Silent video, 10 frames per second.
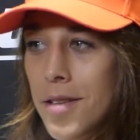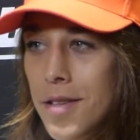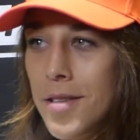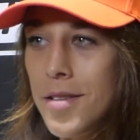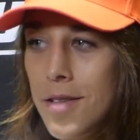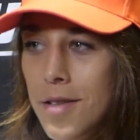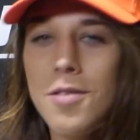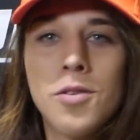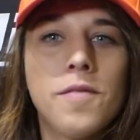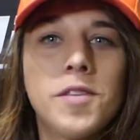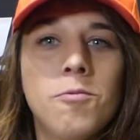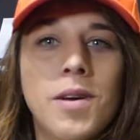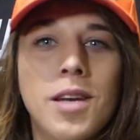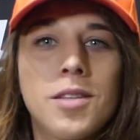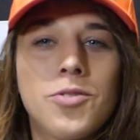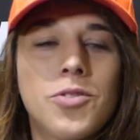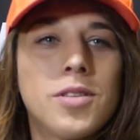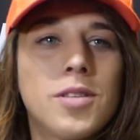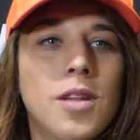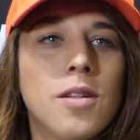UFC 193
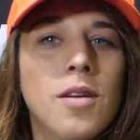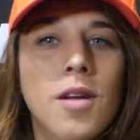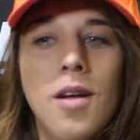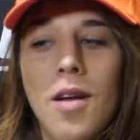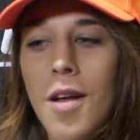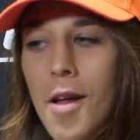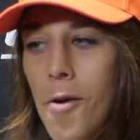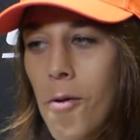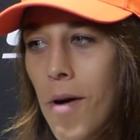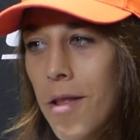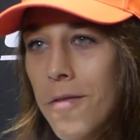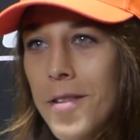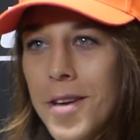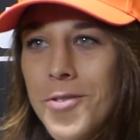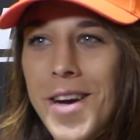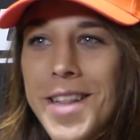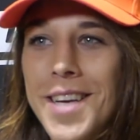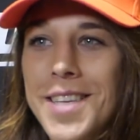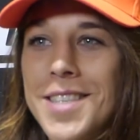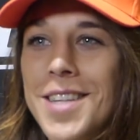is still one of the
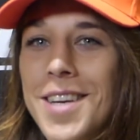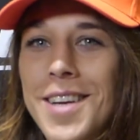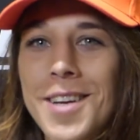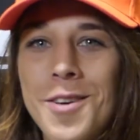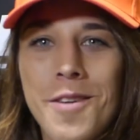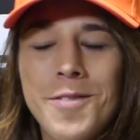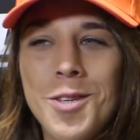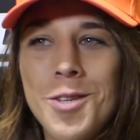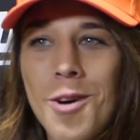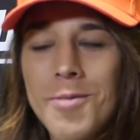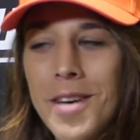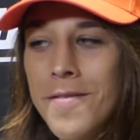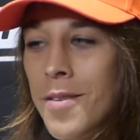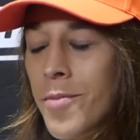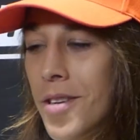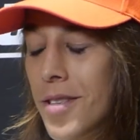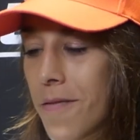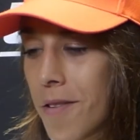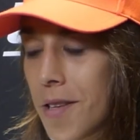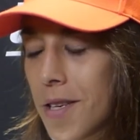greatest UFC shows ever, more
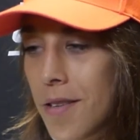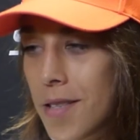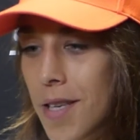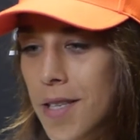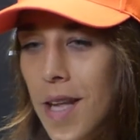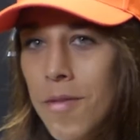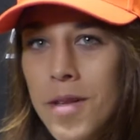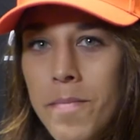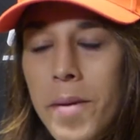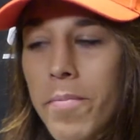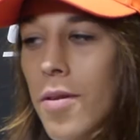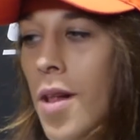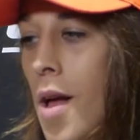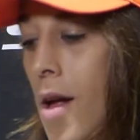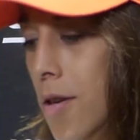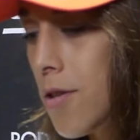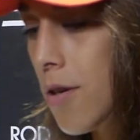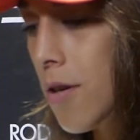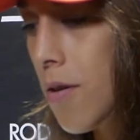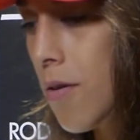than 56,000 people.
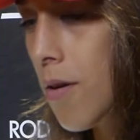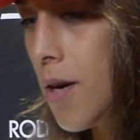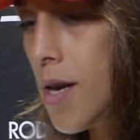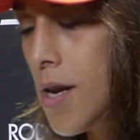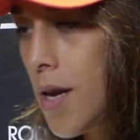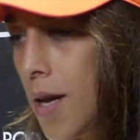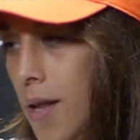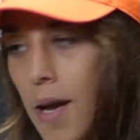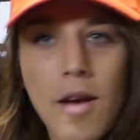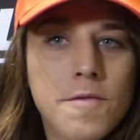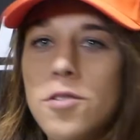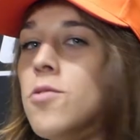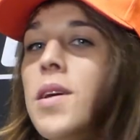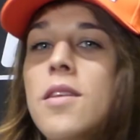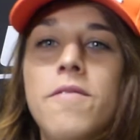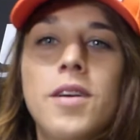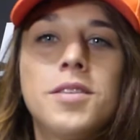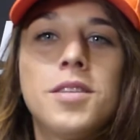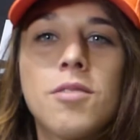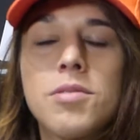So, and I have so many
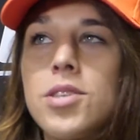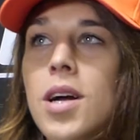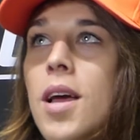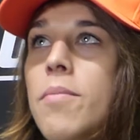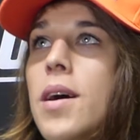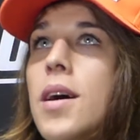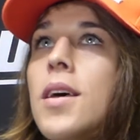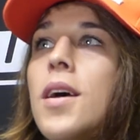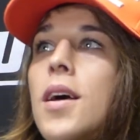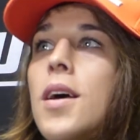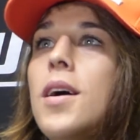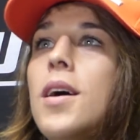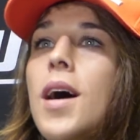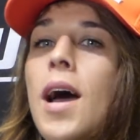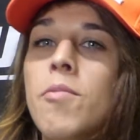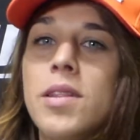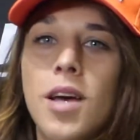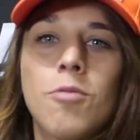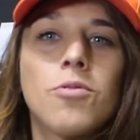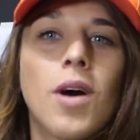fans in Australia, but I went
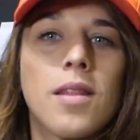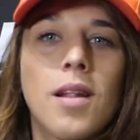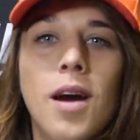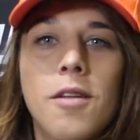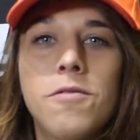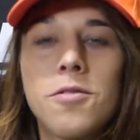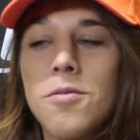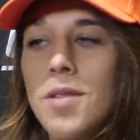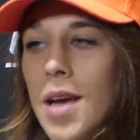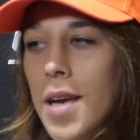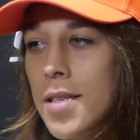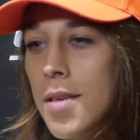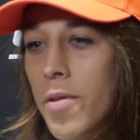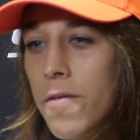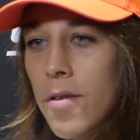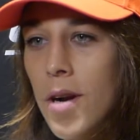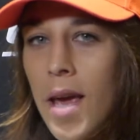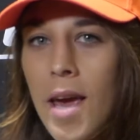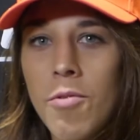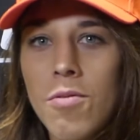down to Adelaide for 2 days before
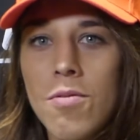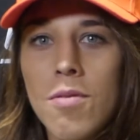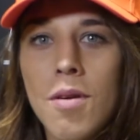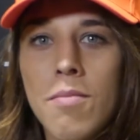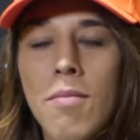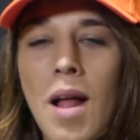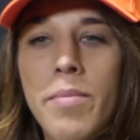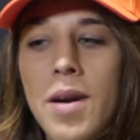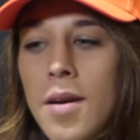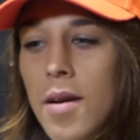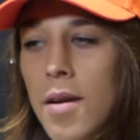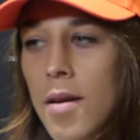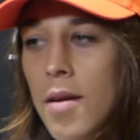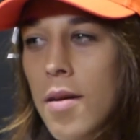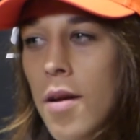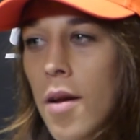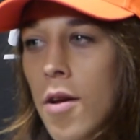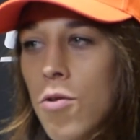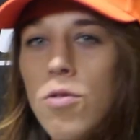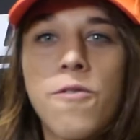I came to Melbourne. A
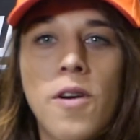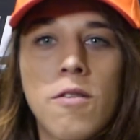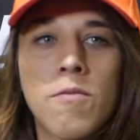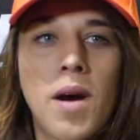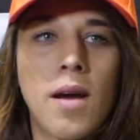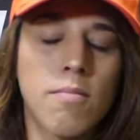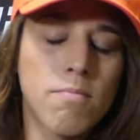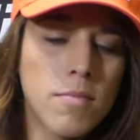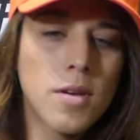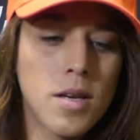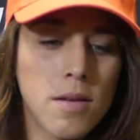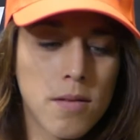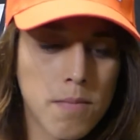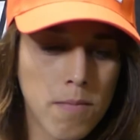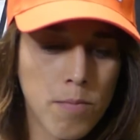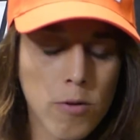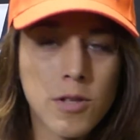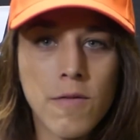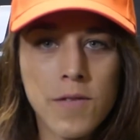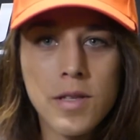good friend of mine, Paul
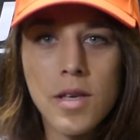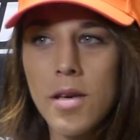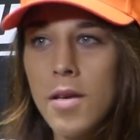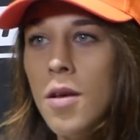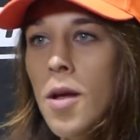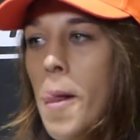Slovinsky,